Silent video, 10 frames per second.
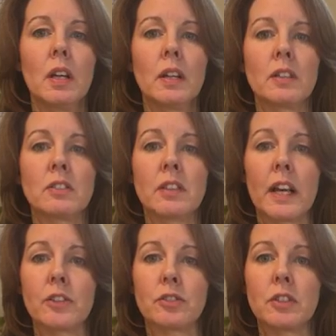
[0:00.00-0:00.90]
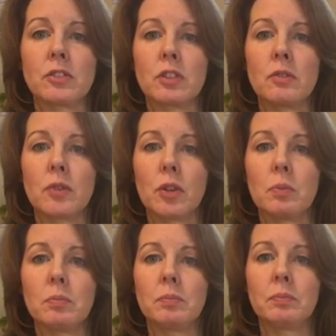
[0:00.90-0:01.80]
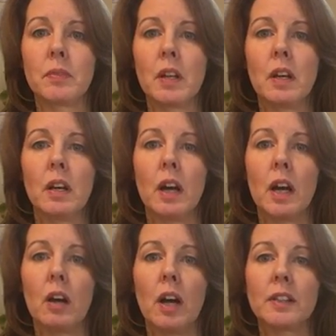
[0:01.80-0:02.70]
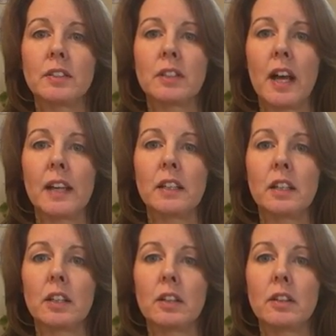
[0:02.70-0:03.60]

this is the entrance to the room. On the side here,